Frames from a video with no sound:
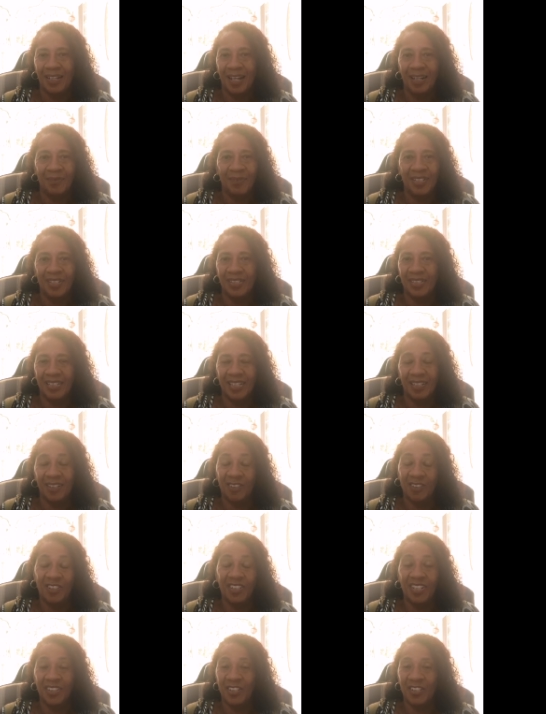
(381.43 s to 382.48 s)
I mean,
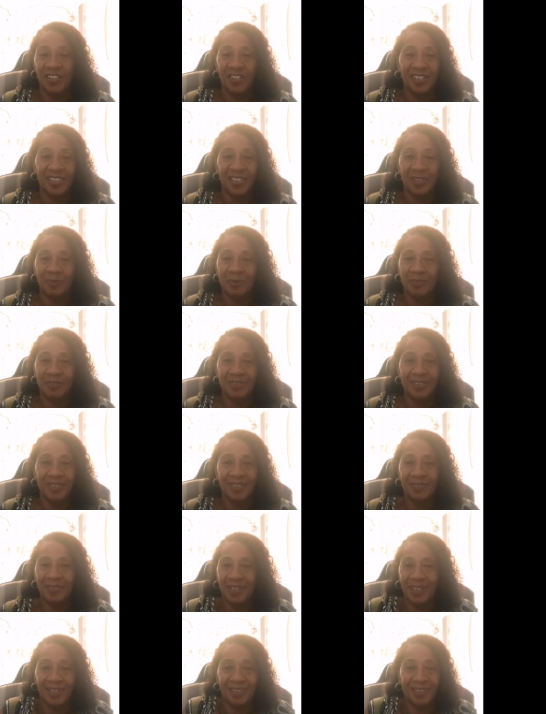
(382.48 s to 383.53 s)
because she had the transport
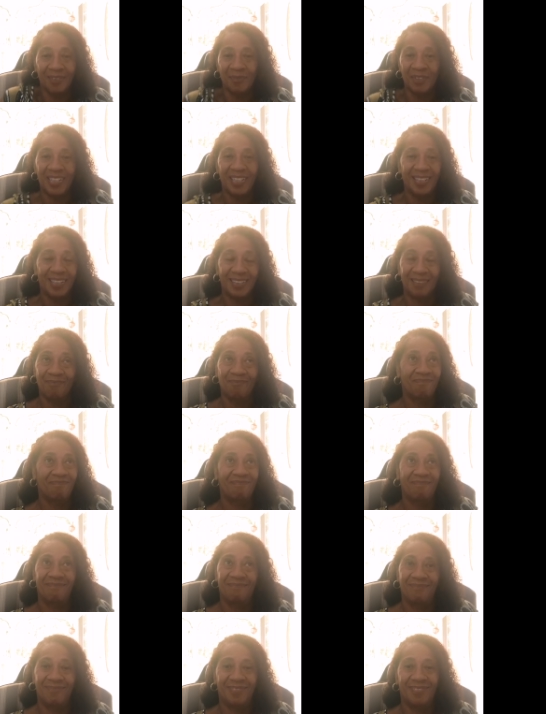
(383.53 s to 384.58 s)
as well. I mean,
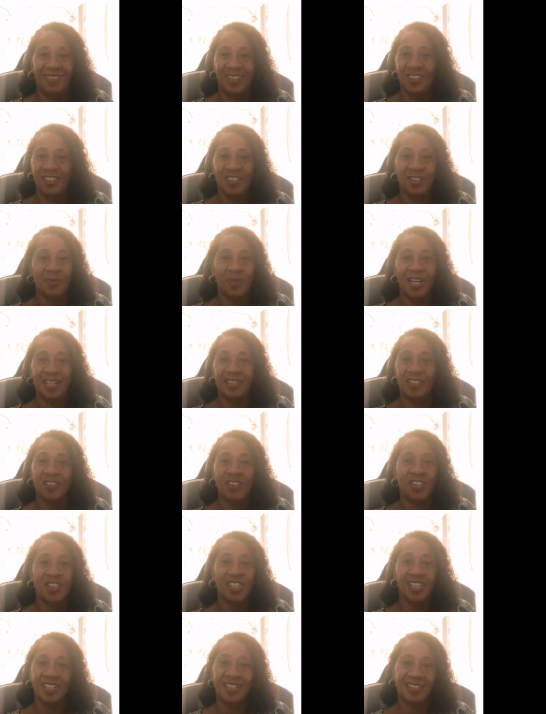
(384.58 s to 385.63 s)
just the way that
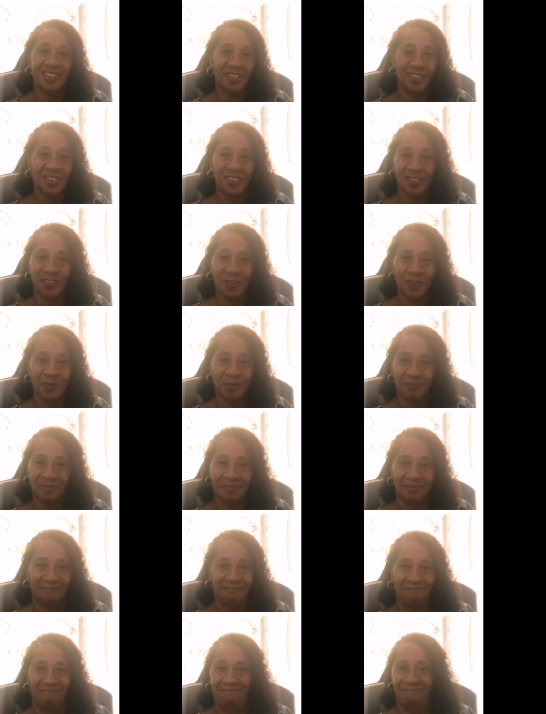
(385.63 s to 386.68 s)
she turned up
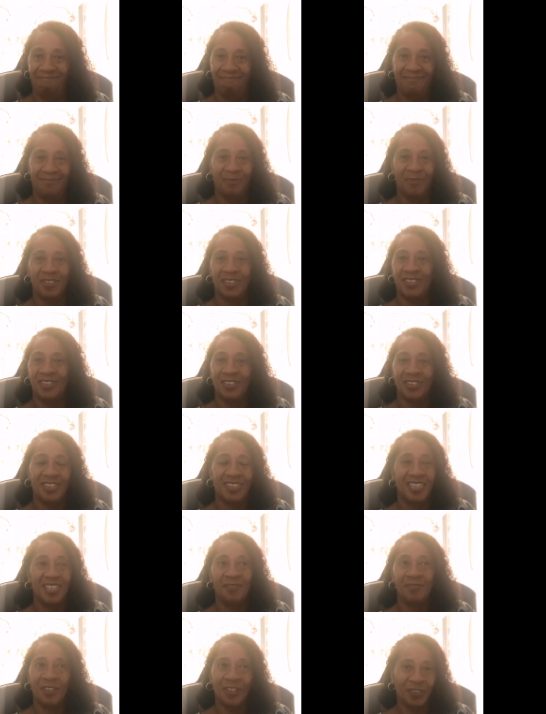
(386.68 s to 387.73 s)
was
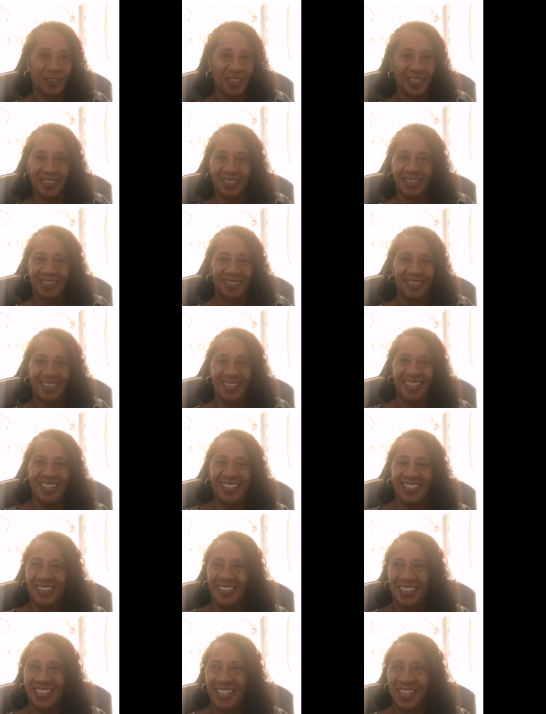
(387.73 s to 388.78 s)
just divine.
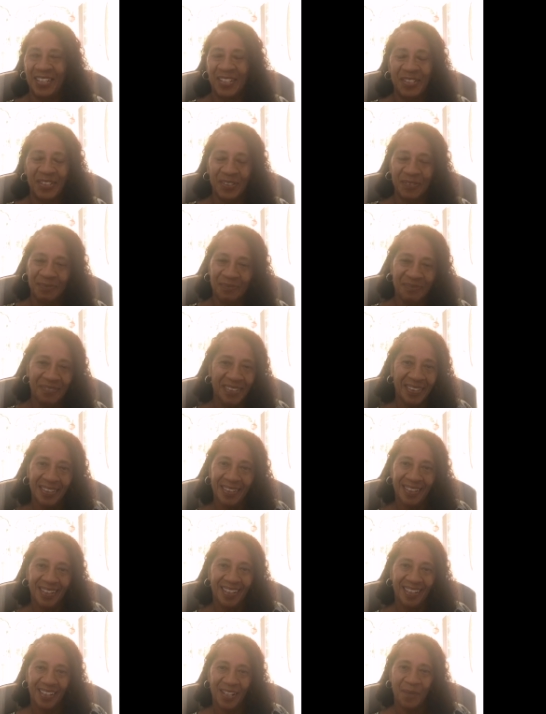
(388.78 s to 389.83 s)

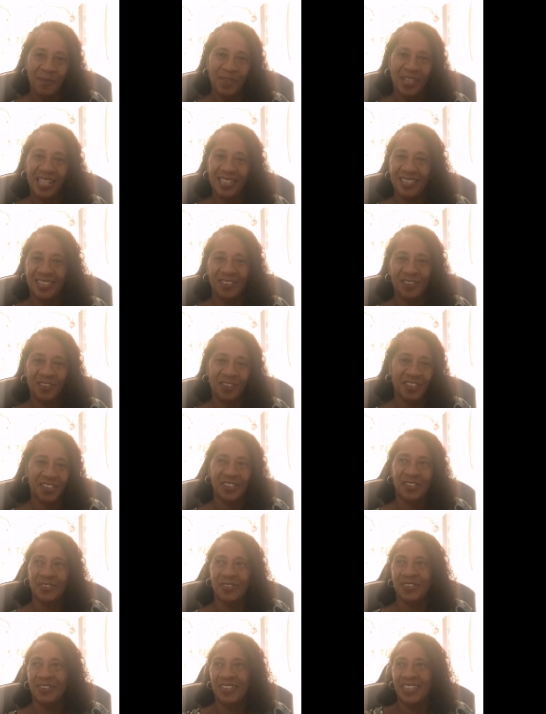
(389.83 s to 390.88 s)
But that's another
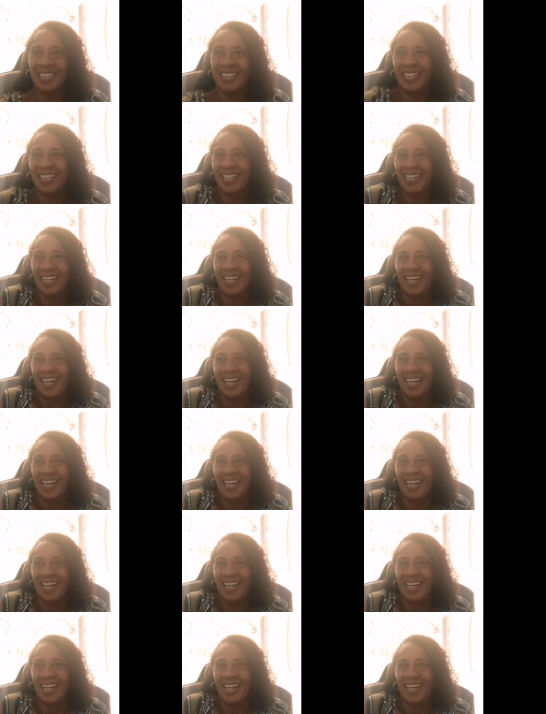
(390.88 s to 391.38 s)
story.